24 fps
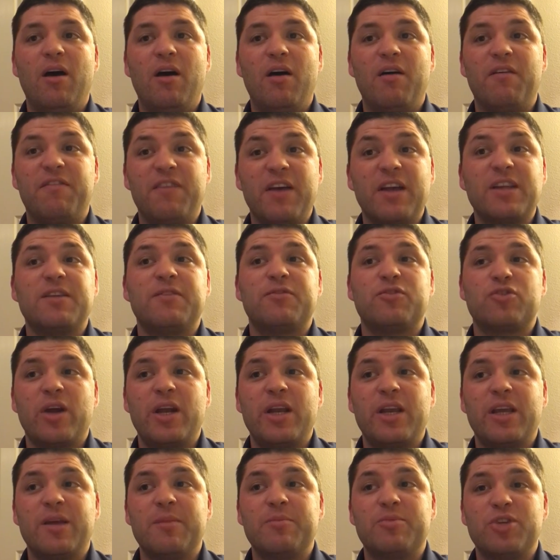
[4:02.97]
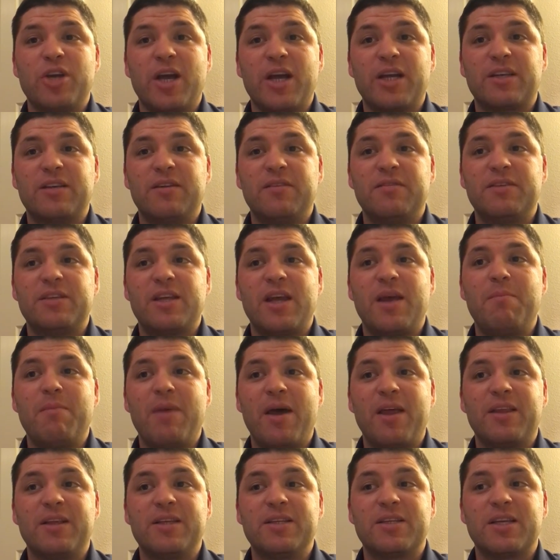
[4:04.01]
Effective training objectives and
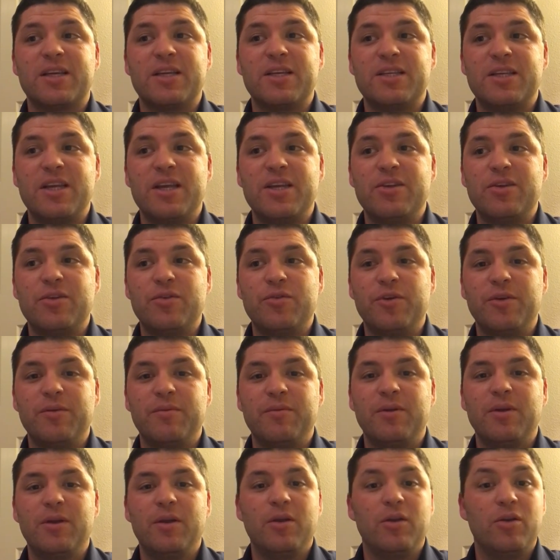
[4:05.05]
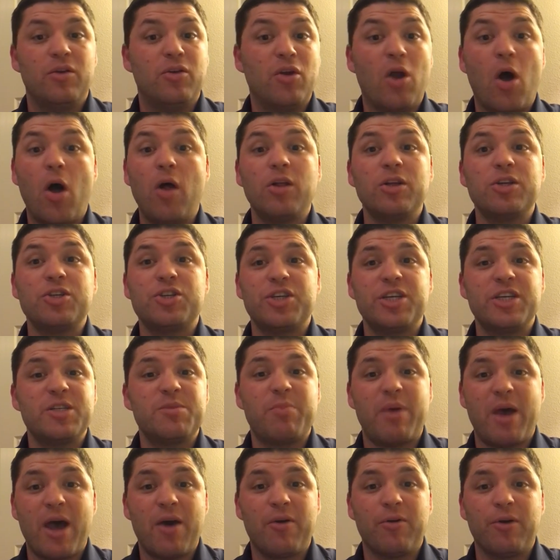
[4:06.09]
methods continued. Knowledge is
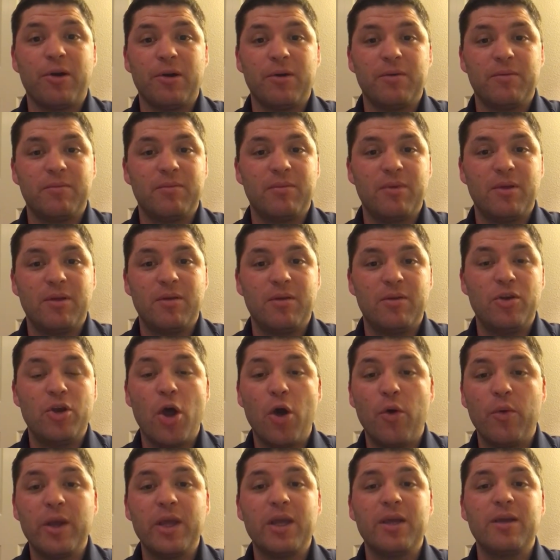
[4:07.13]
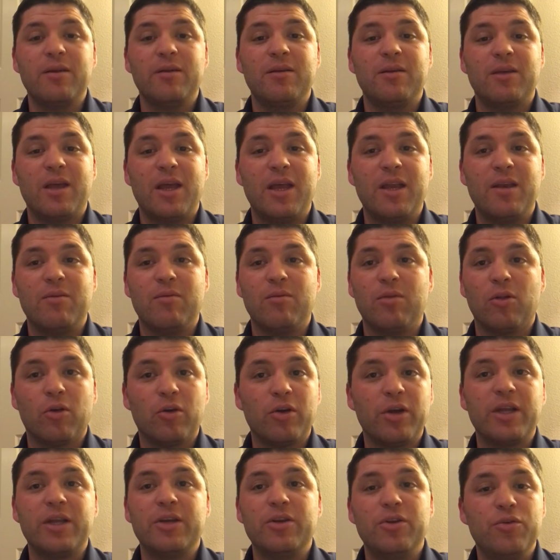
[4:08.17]
power. Knowing and
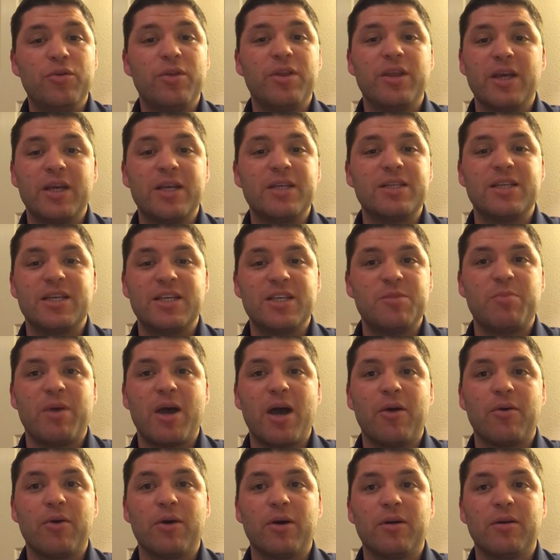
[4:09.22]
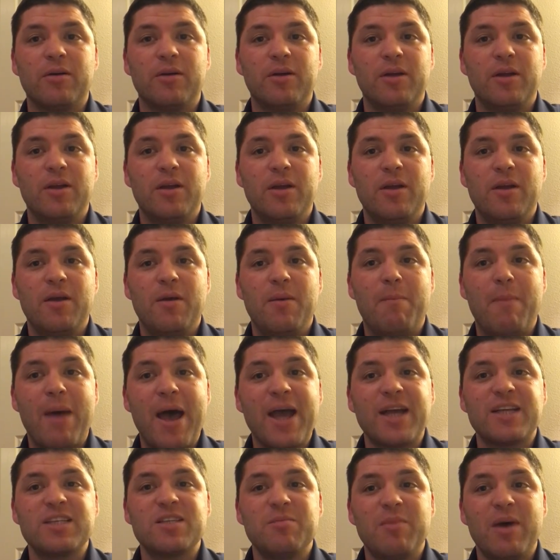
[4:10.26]
learning new things is power.
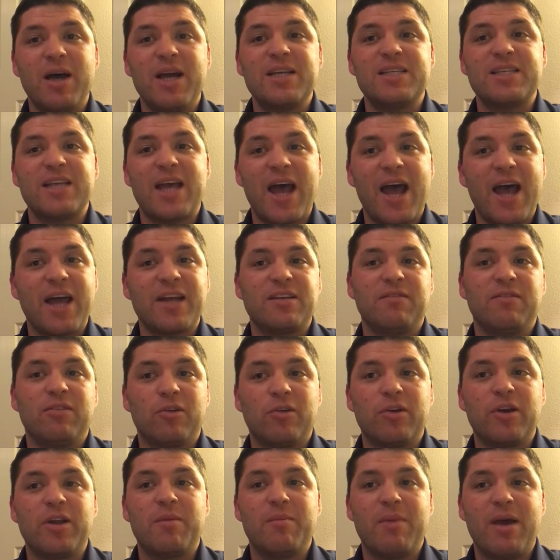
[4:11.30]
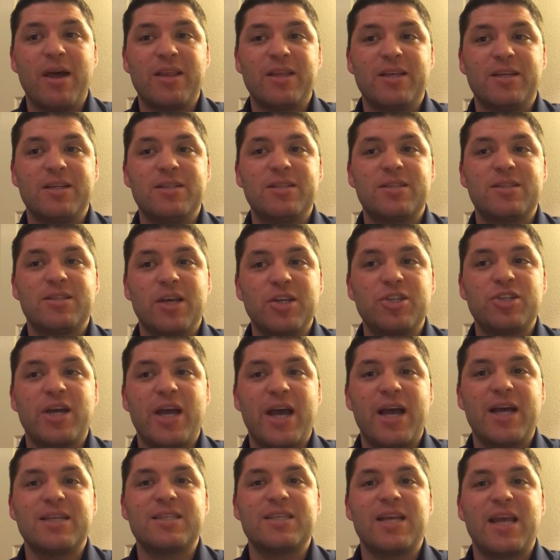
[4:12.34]
Maximize active learning methods such
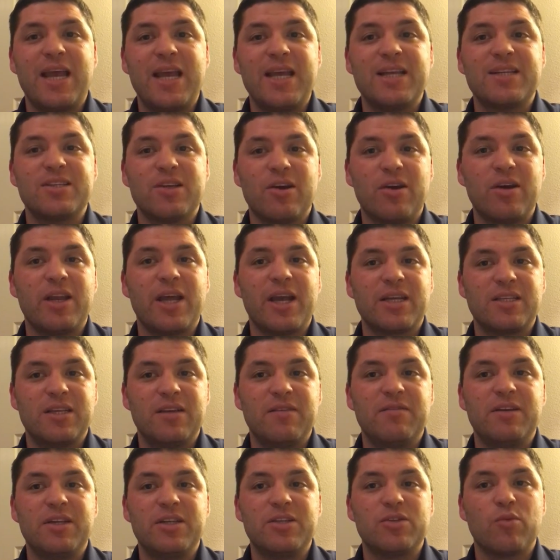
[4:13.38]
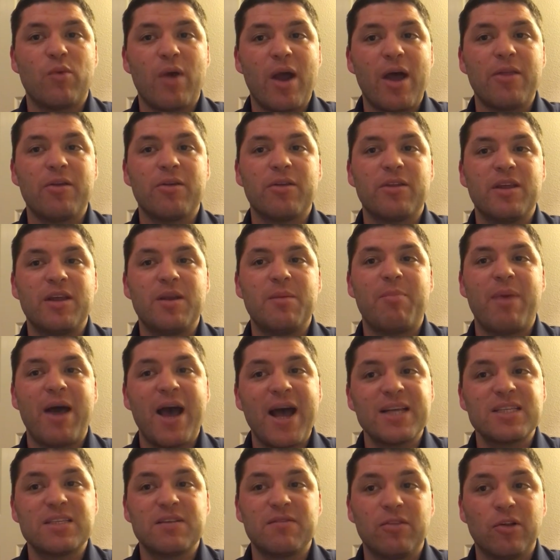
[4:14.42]
as hands-on activities rather than
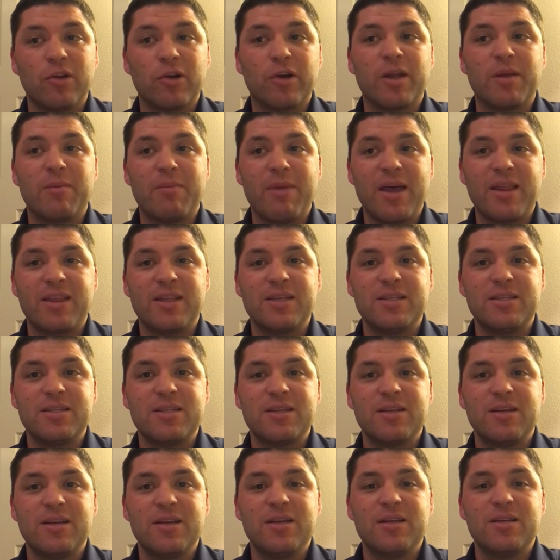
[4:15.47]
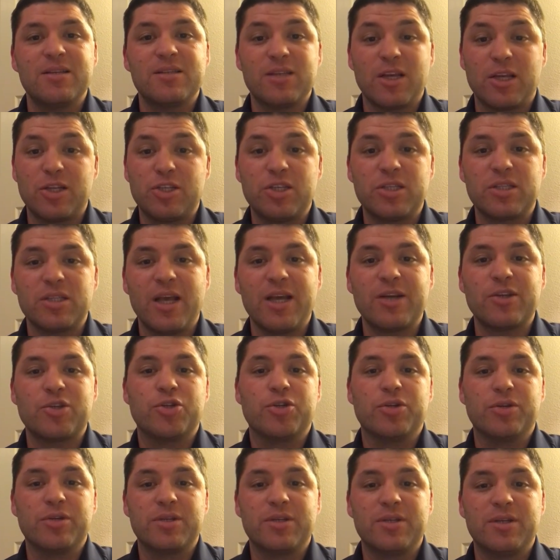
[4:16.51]
passive learning methods such as
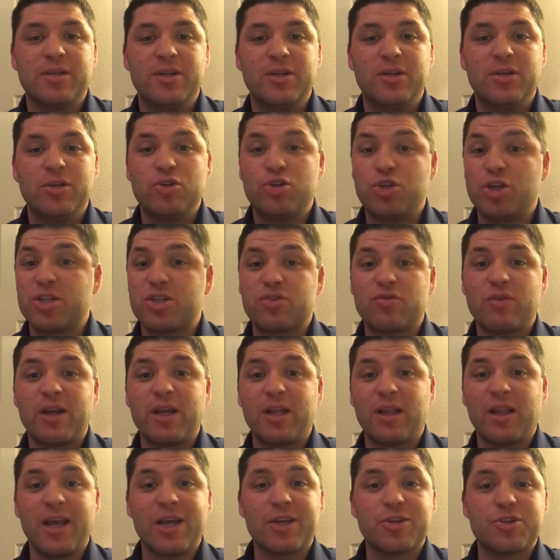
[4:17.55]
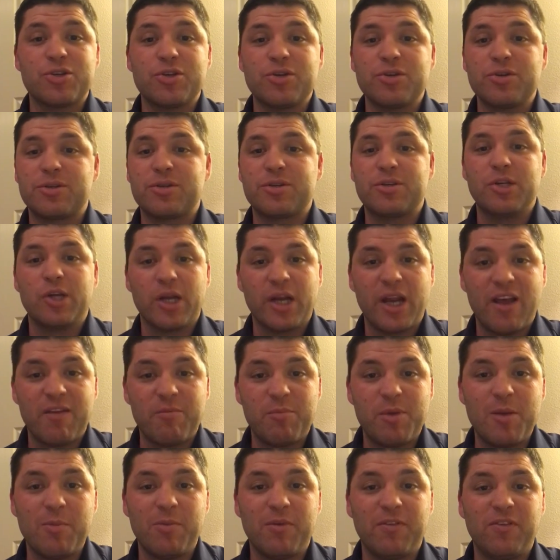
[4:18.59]
lectures. Just straight lectures, you're going to
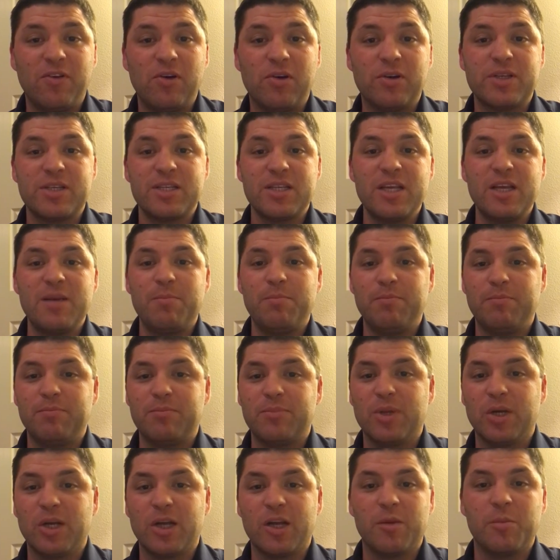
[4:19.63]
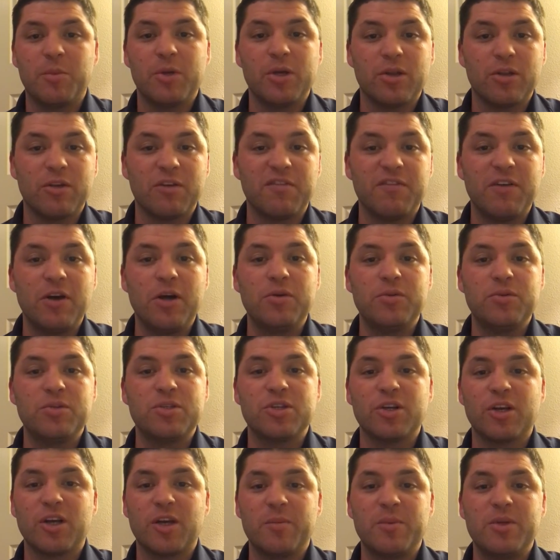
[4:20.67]
have people falling asleep, they're going to be on their phones,
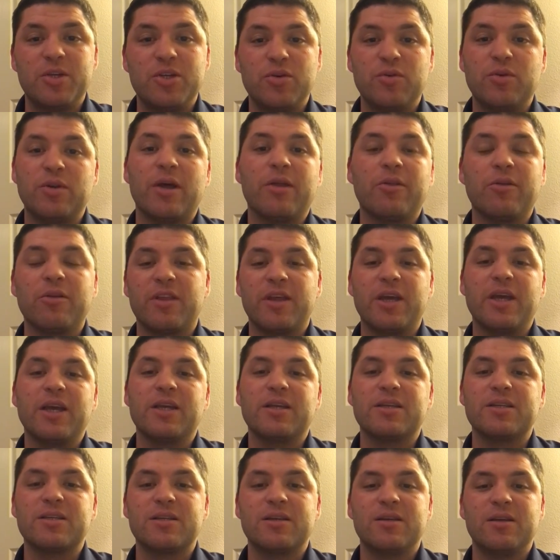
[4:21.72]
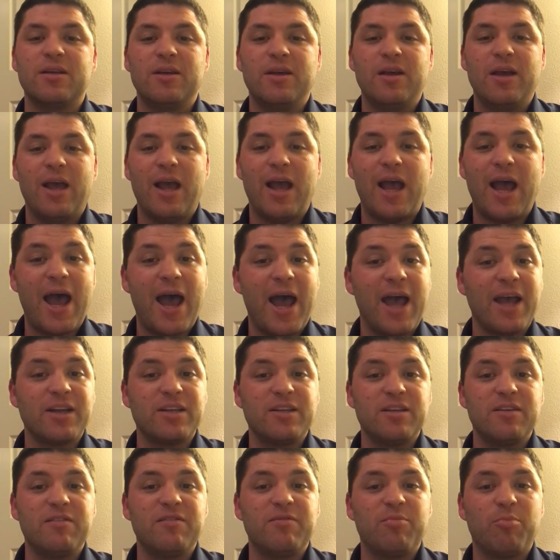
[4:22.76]
they're going to be doing other things.
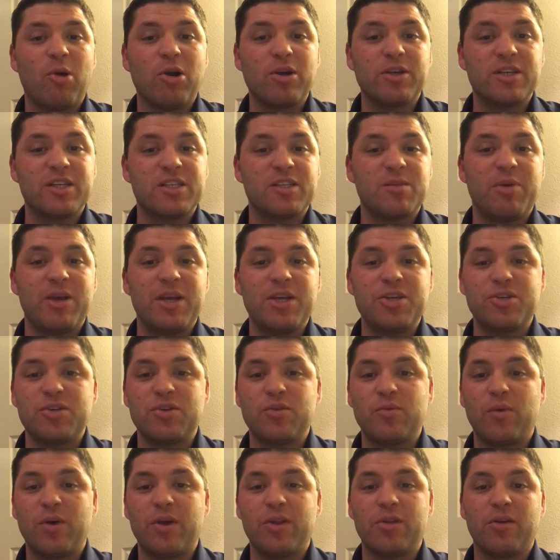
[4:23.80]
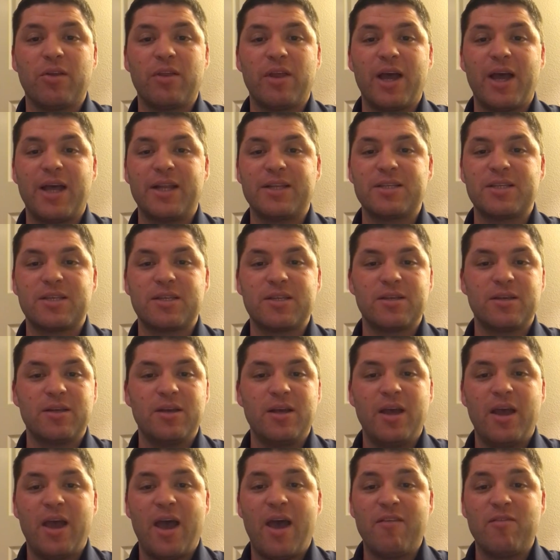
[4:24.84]
Active participation, whether that's
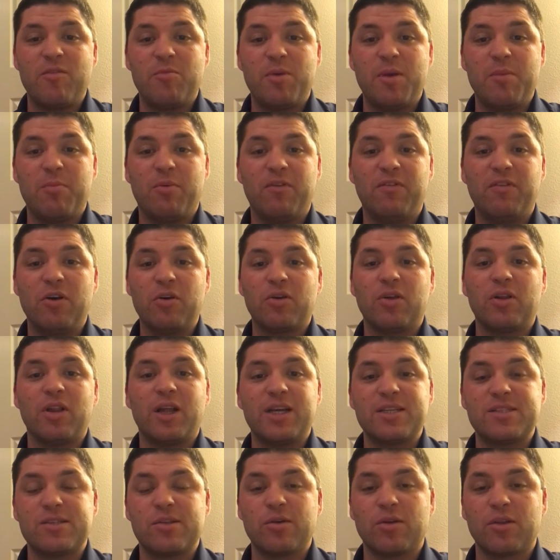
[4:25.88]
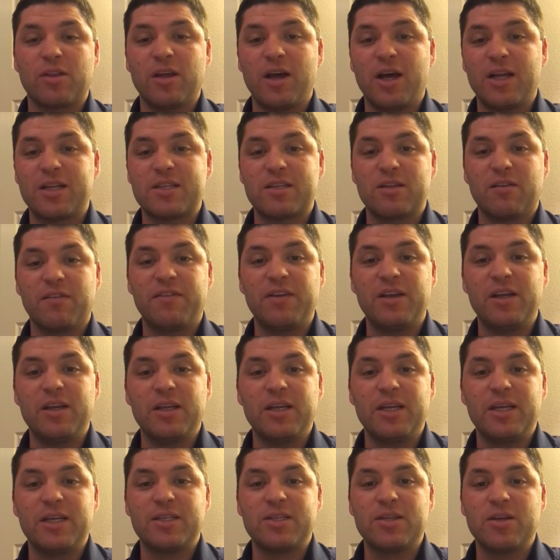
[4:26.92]
having people vocalize their thoughts, their
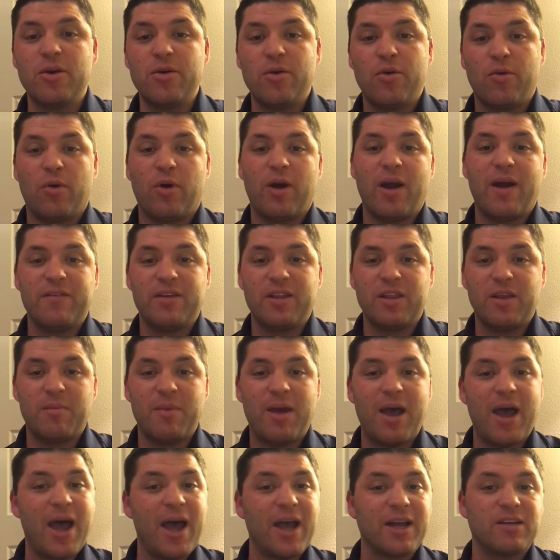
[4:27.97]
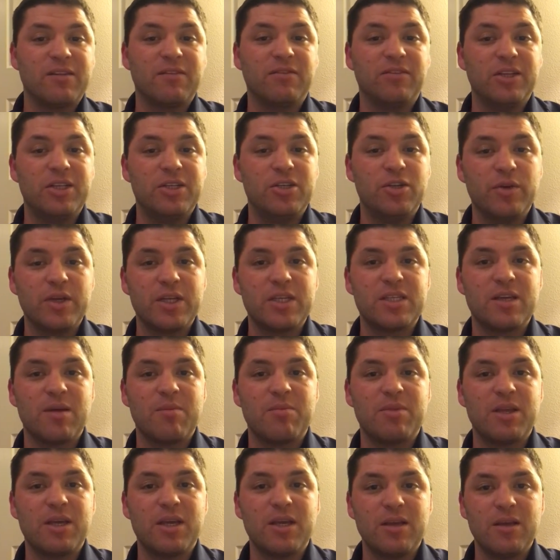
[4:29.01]
feelings, or having them actively doing
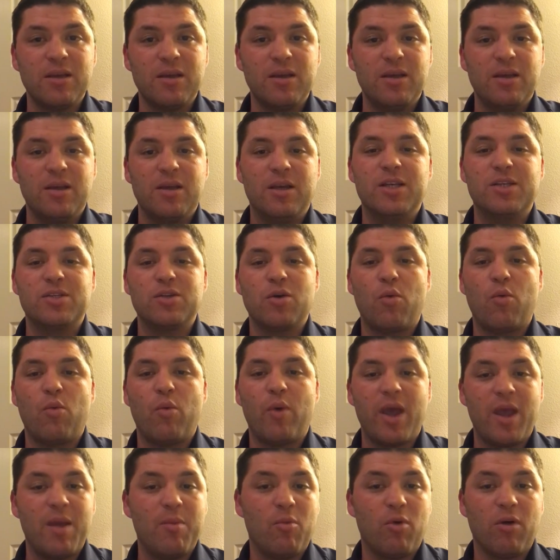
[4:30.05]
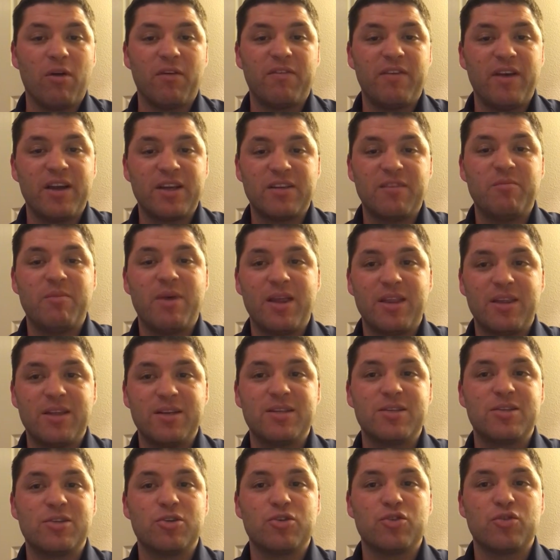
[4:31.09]
something, is a way more effective
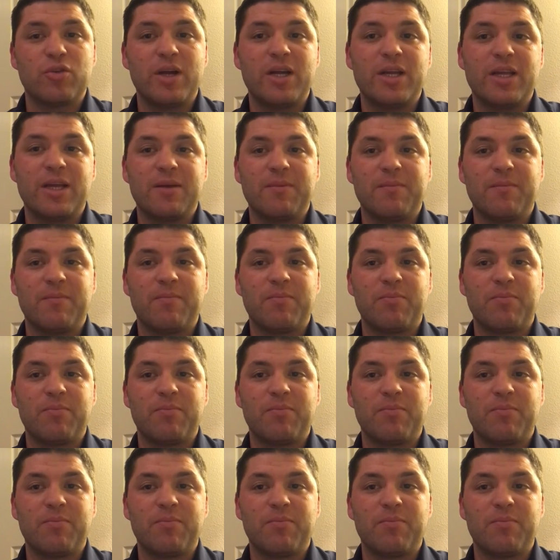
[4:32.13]
methods to training.